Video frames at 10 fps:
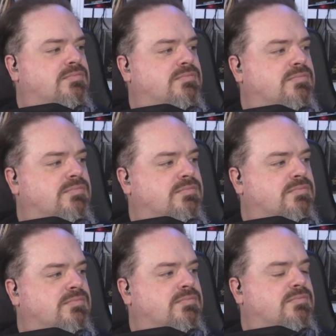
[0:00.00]

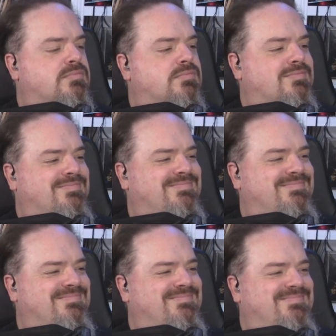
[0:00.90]

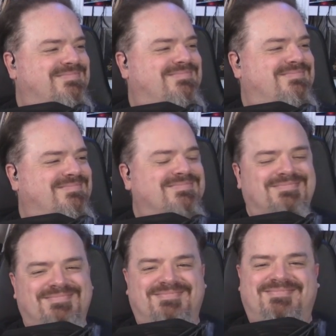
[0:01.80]

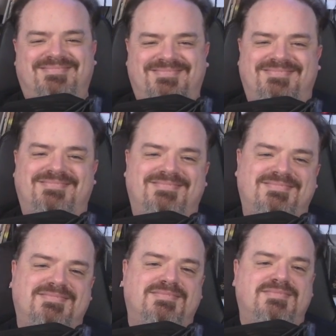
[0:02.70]

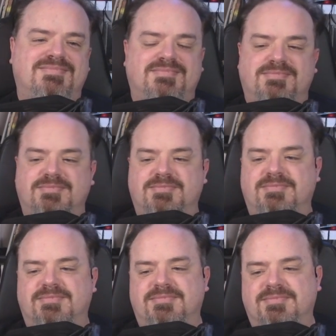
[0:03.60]

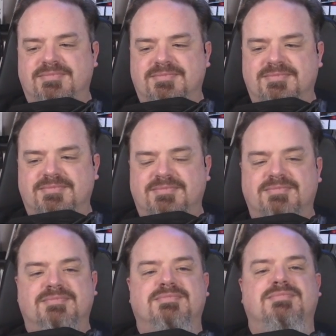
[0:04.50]

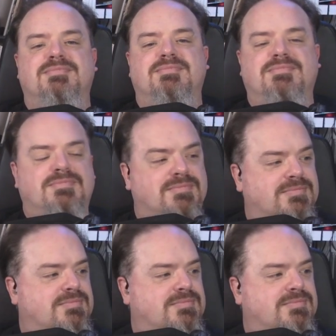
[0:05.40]
(not speaking)